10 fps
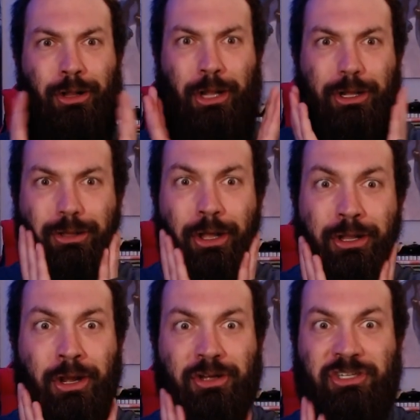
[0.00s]

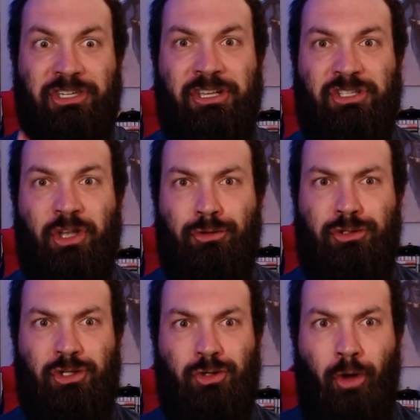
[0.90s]
look at her. She's so
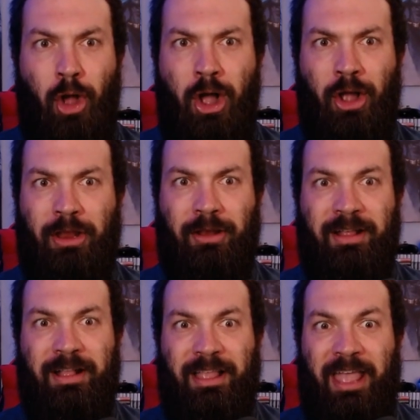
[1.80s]
strong and
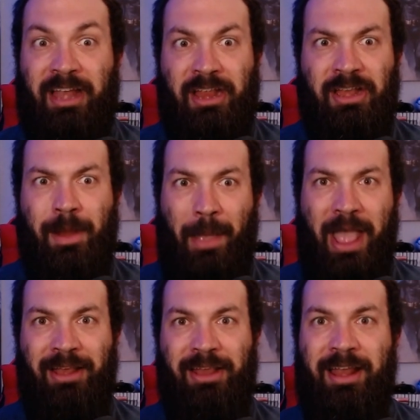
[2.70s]

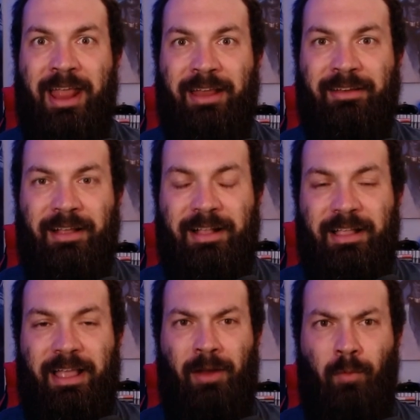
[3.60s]
independent. And
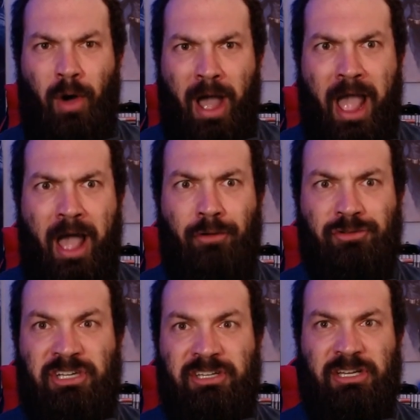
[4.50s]
wow,
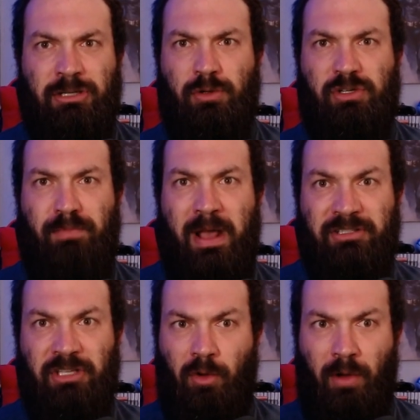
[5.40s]
she disrespects
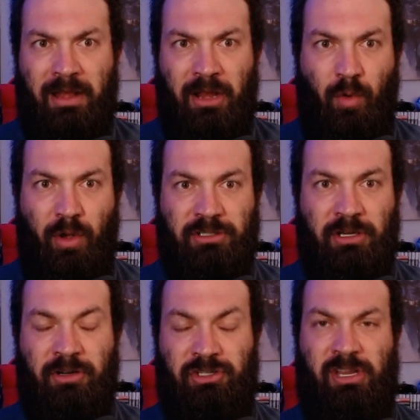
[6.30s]
the Grand
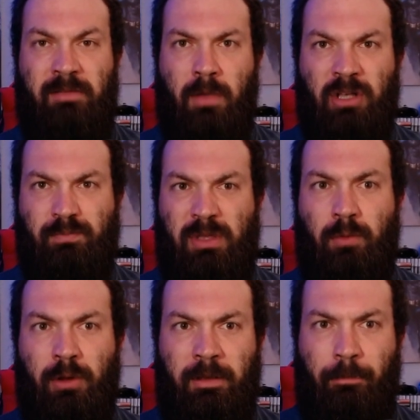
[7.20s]
Inquisitor. She must be
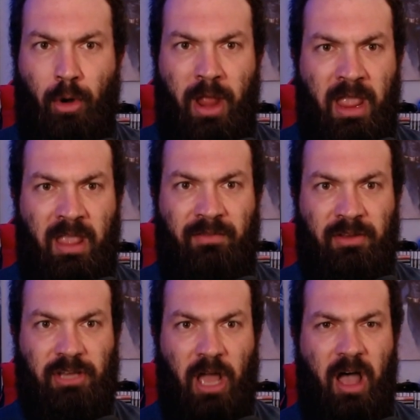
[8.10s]
really brave
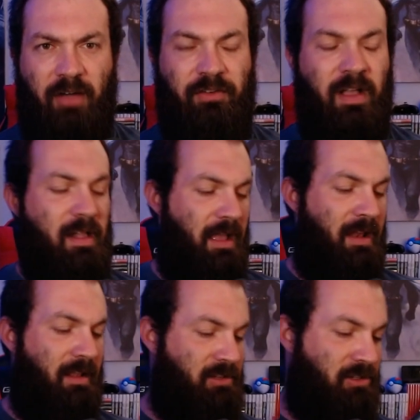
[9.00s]
and tough.
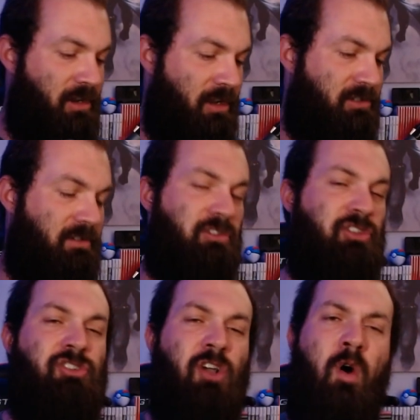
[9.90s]
And it's just
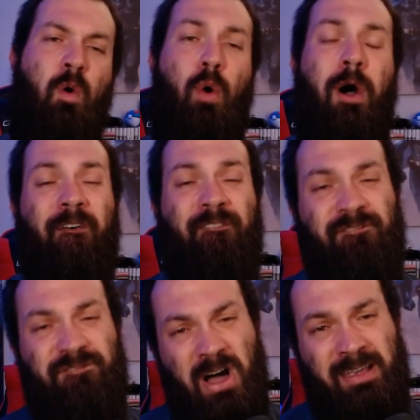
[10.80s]
so
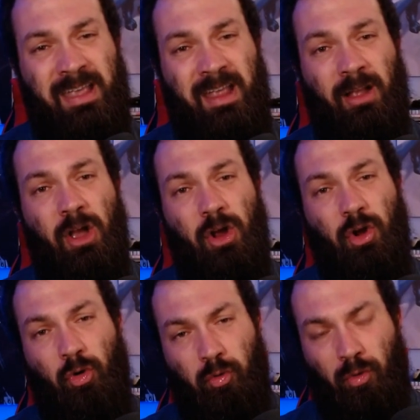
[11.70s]
fucking
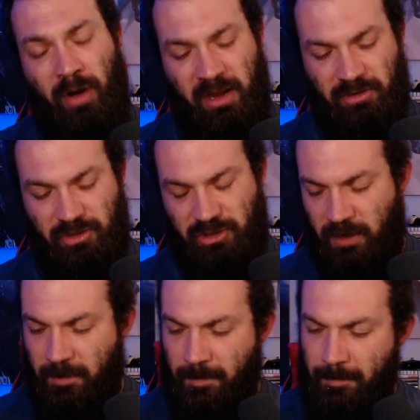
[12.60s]
cringe.
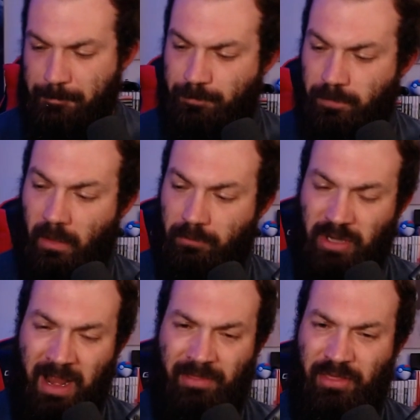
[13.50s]
I'm
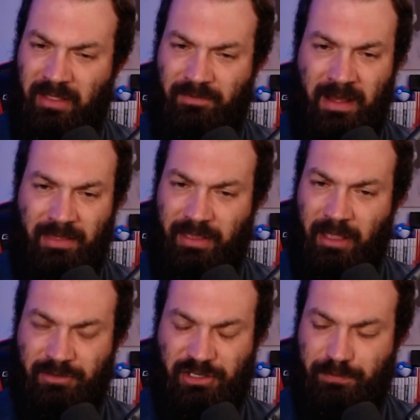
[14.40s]
trying to think of anything
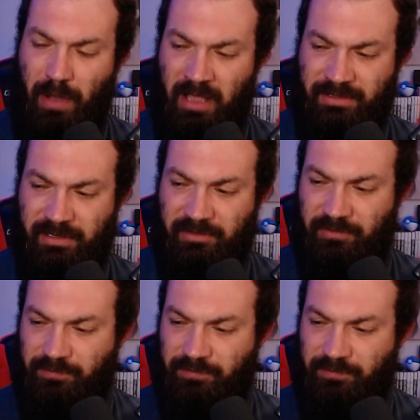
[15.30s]
else that's positive,